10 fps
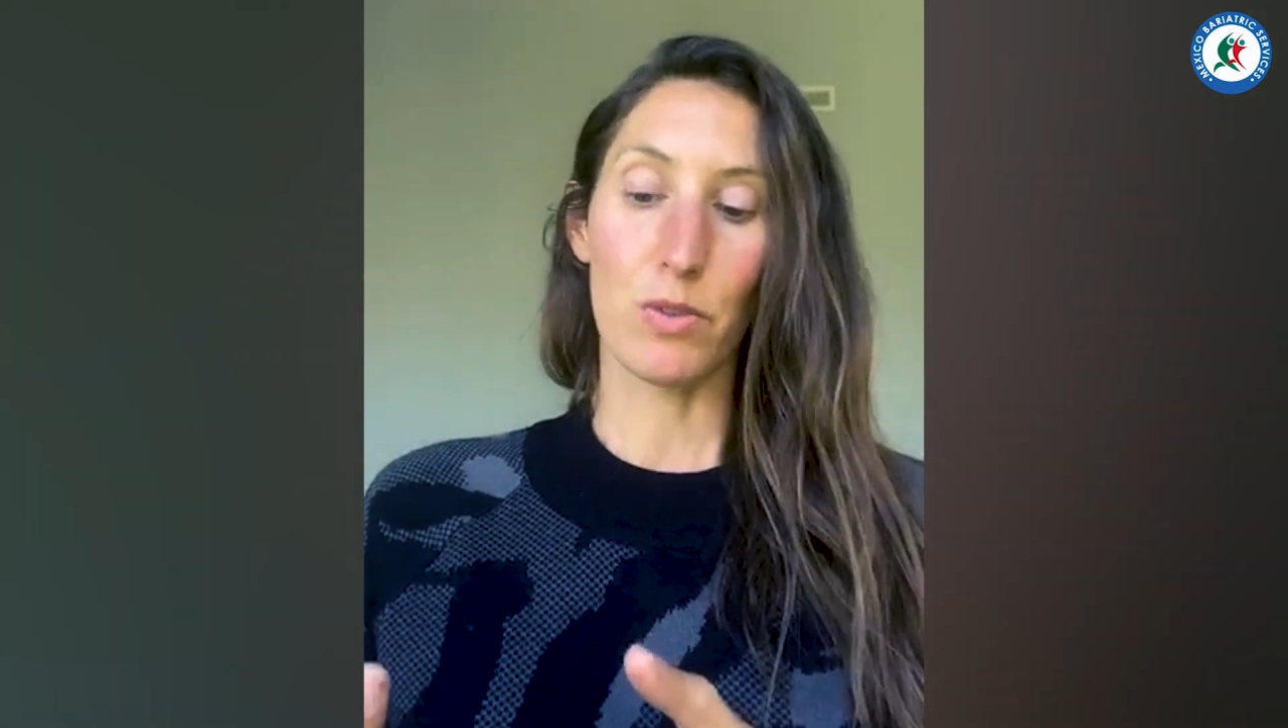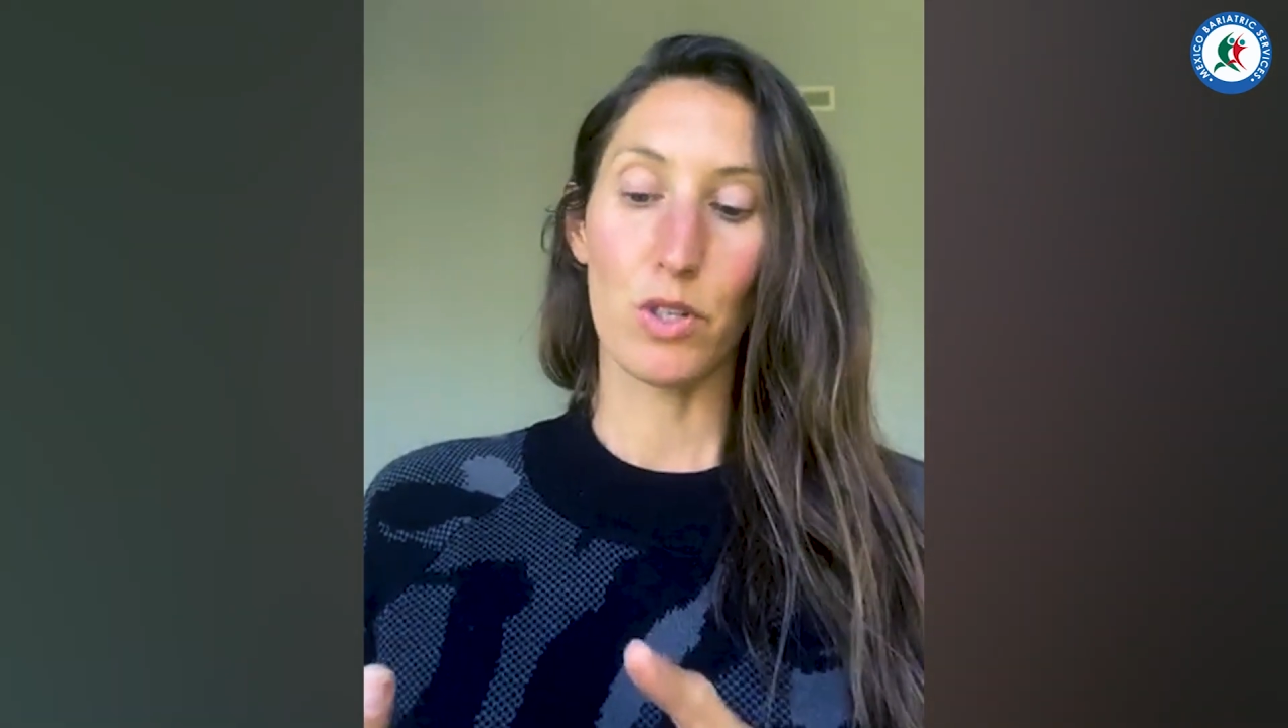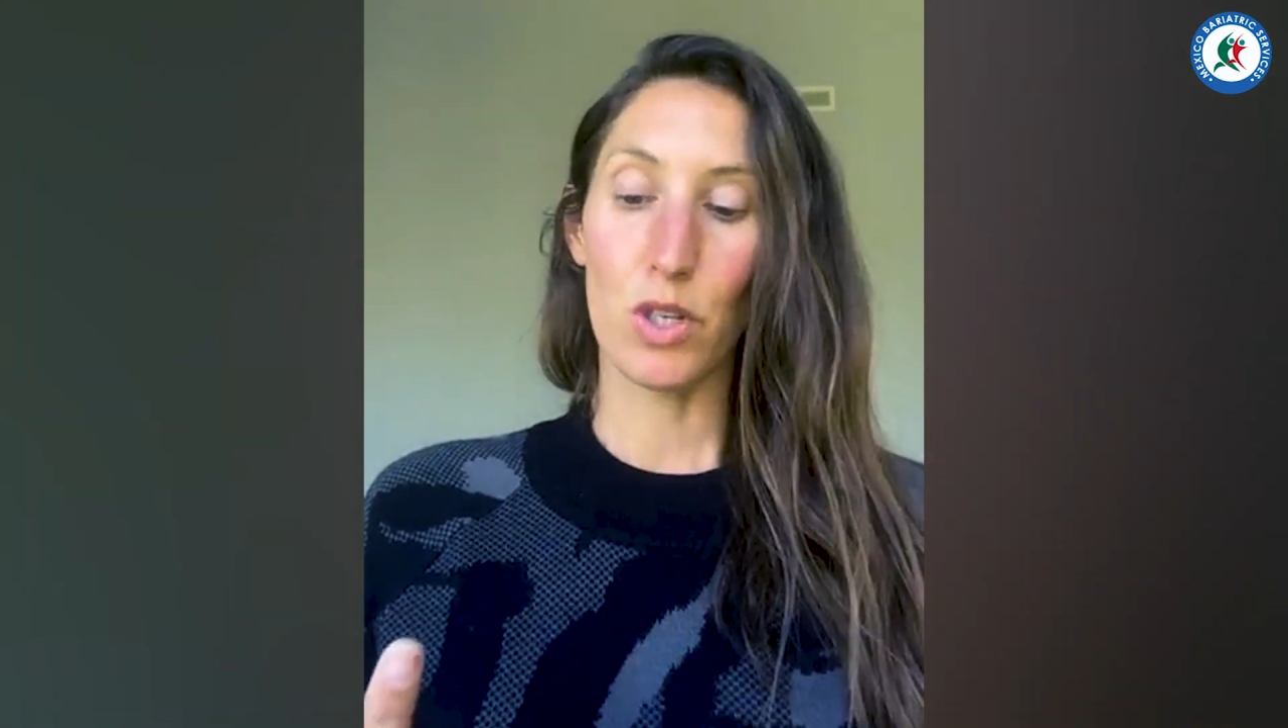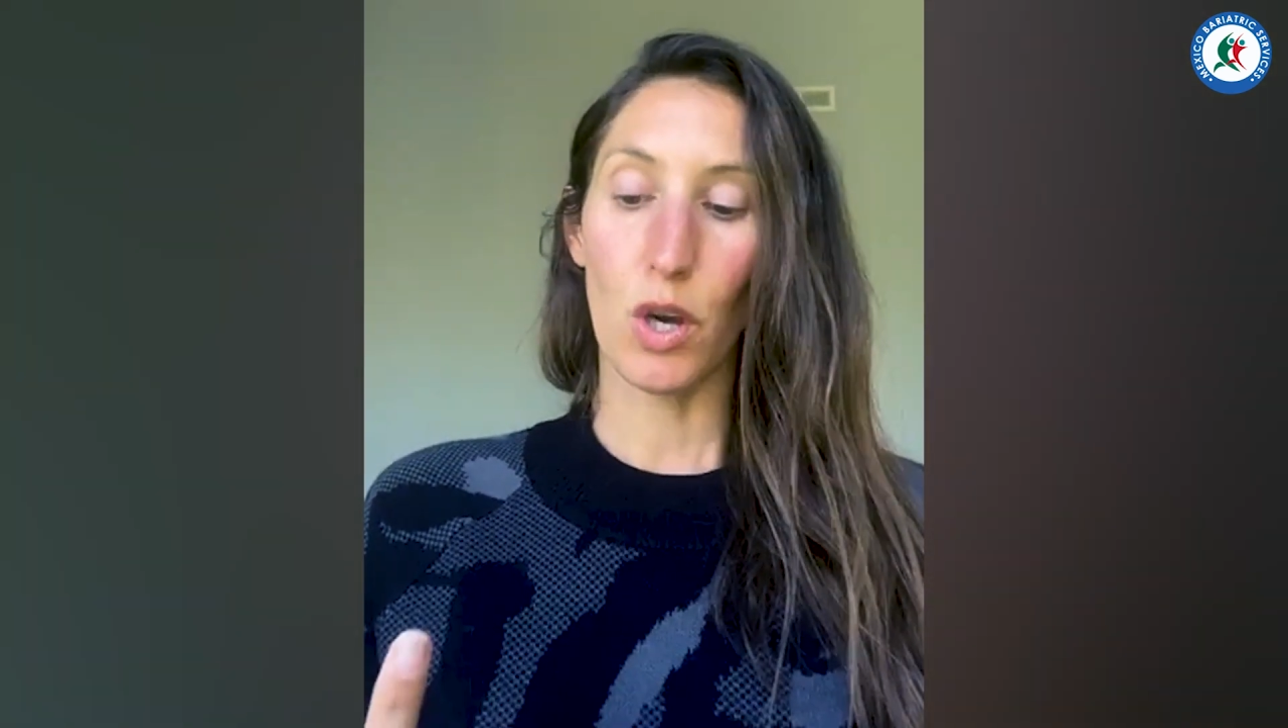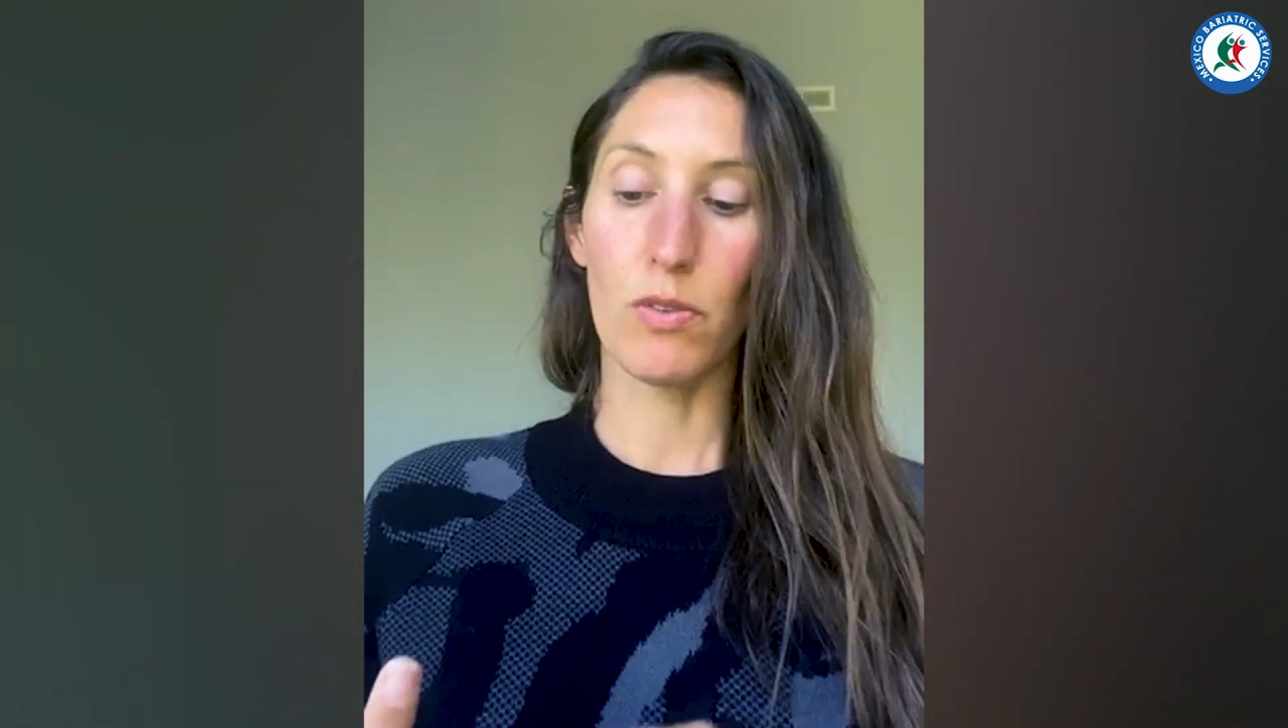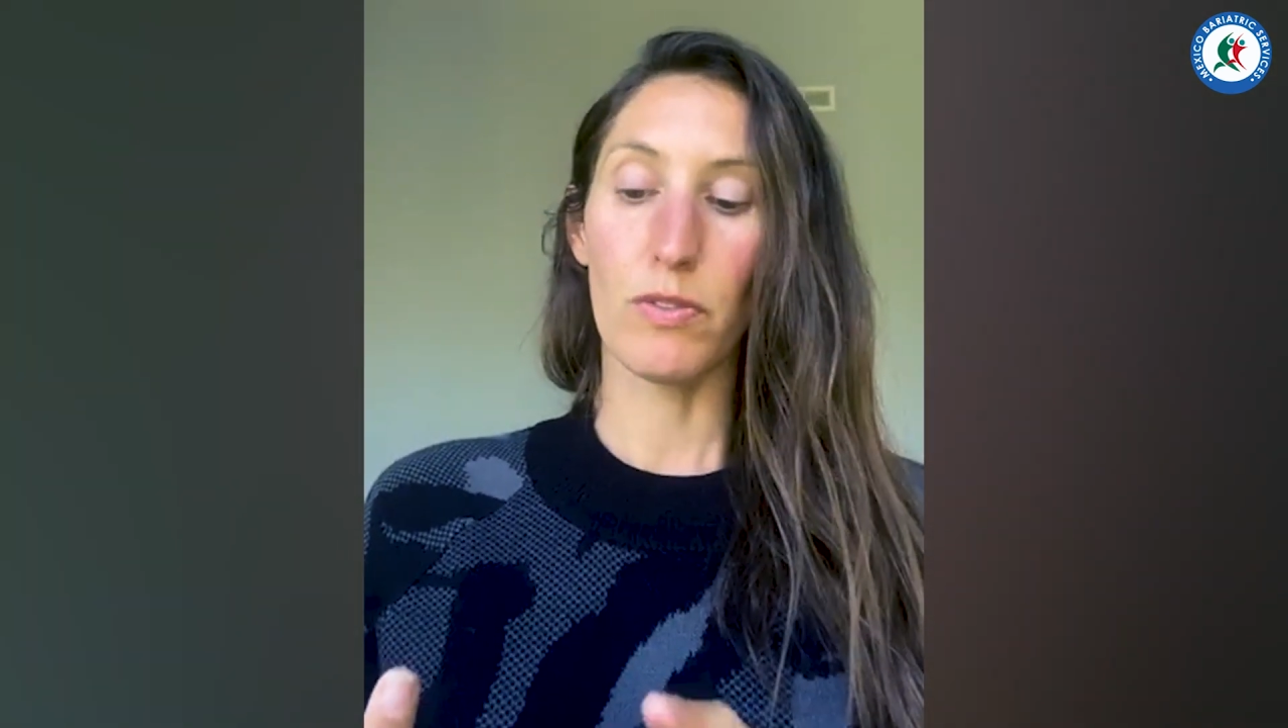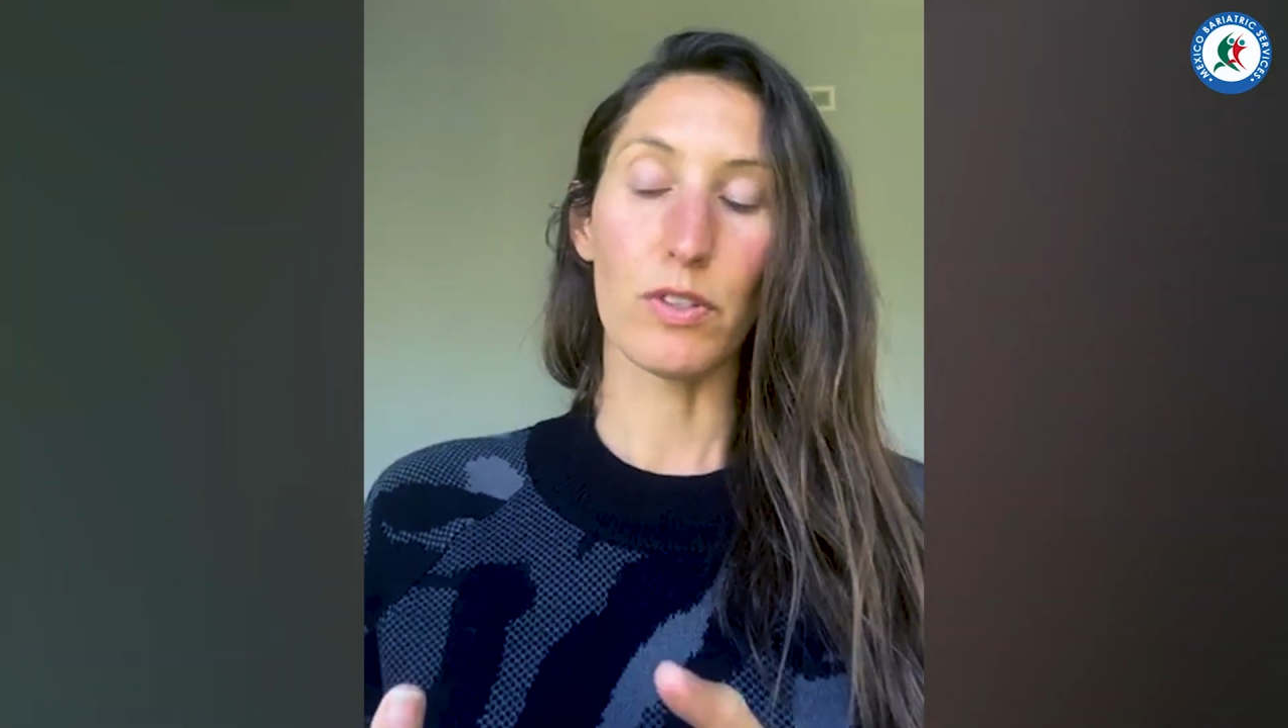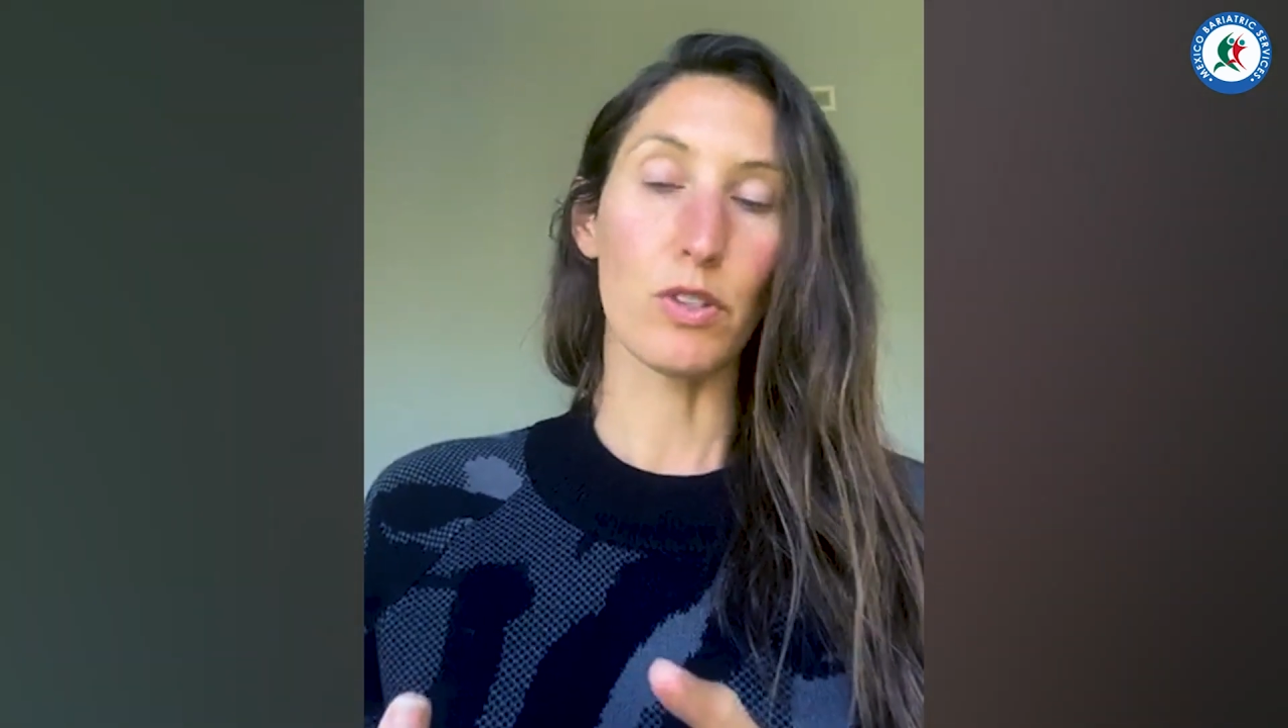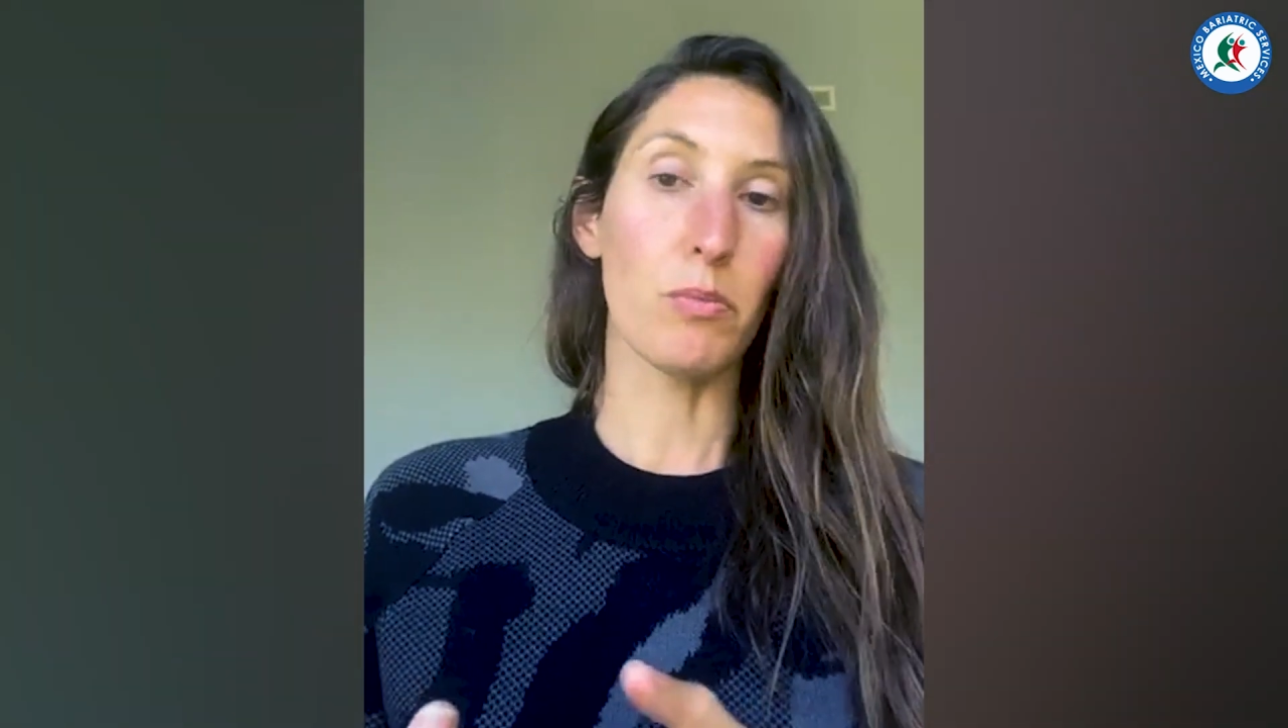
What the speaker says: tofu,